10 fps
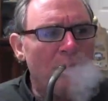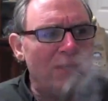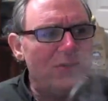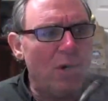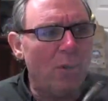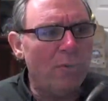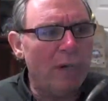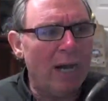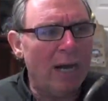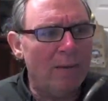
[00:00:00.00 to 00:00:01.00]
And
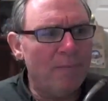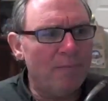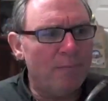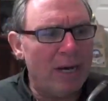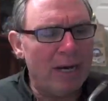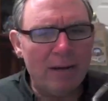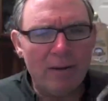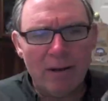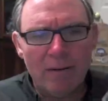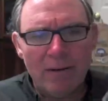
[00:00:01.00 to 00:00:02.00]
so,
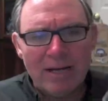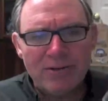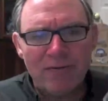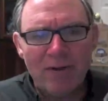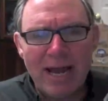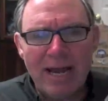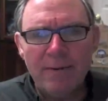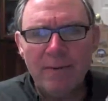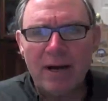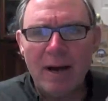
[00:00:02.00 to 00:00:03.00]
as of
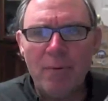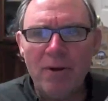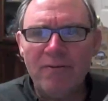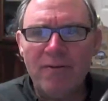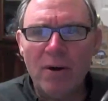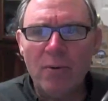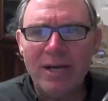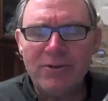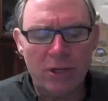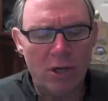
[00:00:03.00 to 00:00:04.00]
late, a couple of
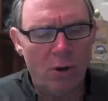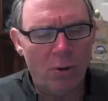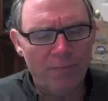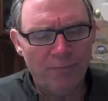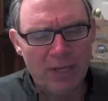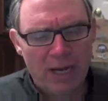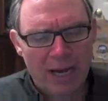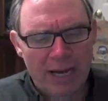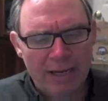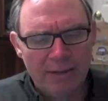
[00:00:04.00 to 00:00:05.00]
weeks ago,
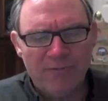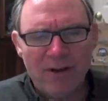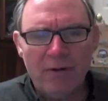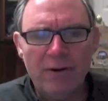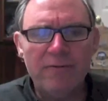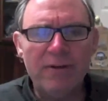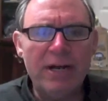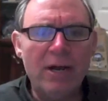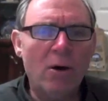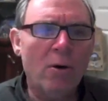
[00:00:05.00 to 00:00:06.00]
I found a
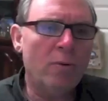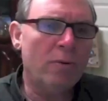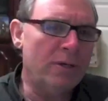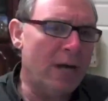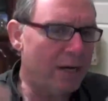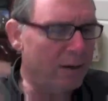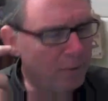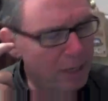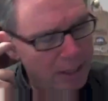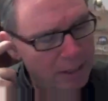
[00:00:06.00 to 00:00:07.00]
video,
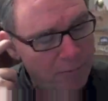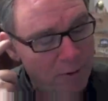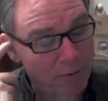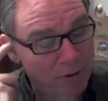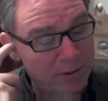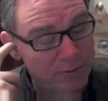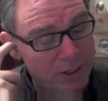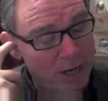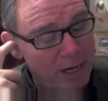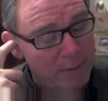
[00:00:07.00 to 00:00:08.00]
first it was
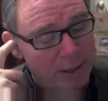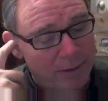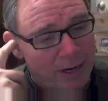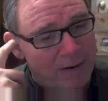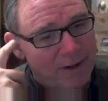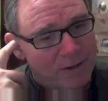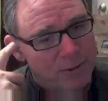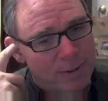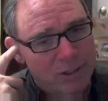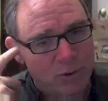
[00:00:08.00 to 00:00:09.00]
a documentary, and then I found
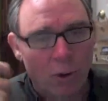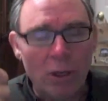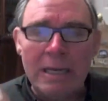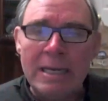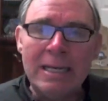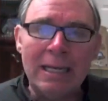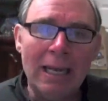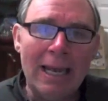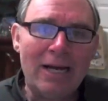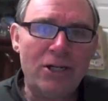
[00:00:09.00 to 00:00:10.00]
some actual
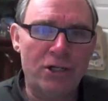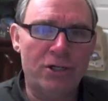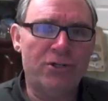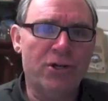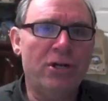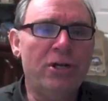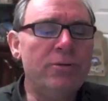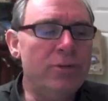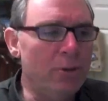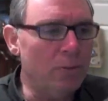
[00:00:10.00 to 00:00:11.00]
lectures on
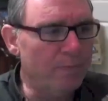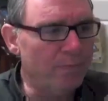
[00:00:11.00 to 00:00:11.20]
YouTube